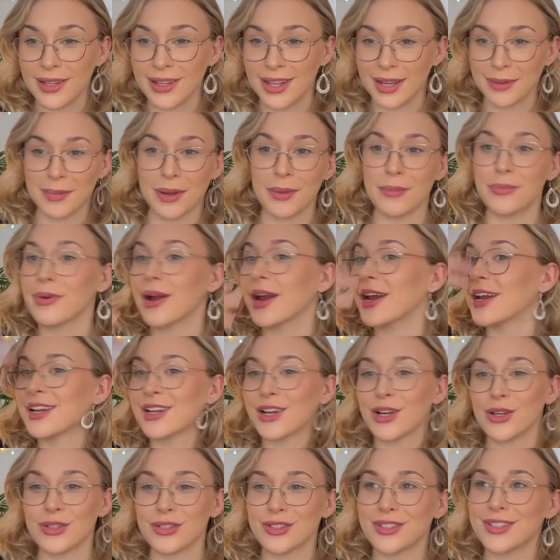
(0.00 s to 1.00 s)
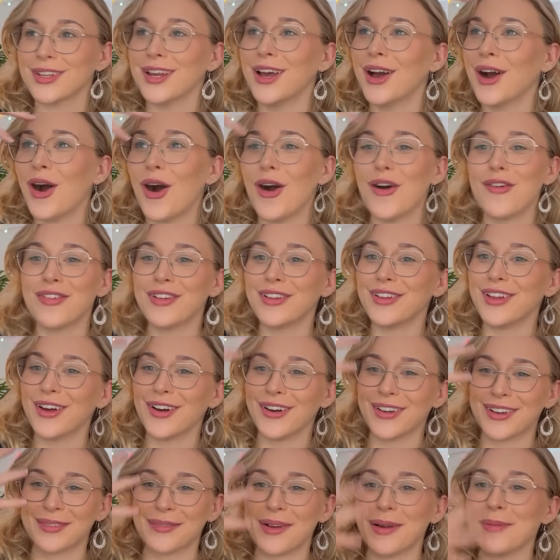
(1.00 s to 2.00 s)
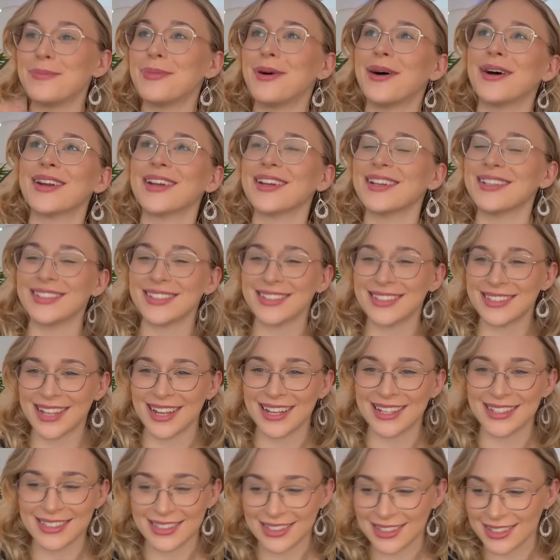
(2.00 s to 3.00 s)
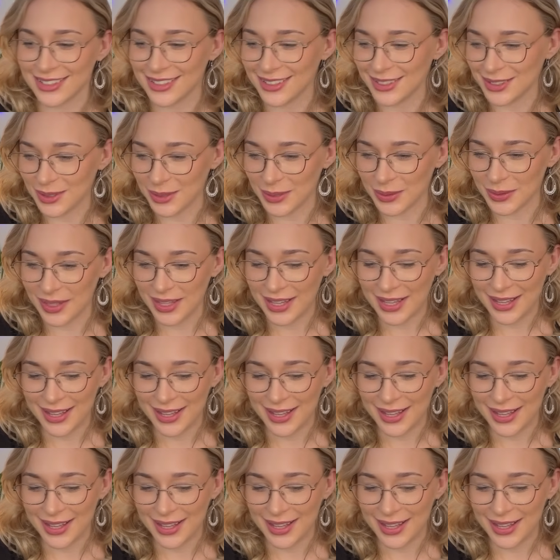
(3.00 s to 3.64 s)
Like my brain goes overload and my body just takes the,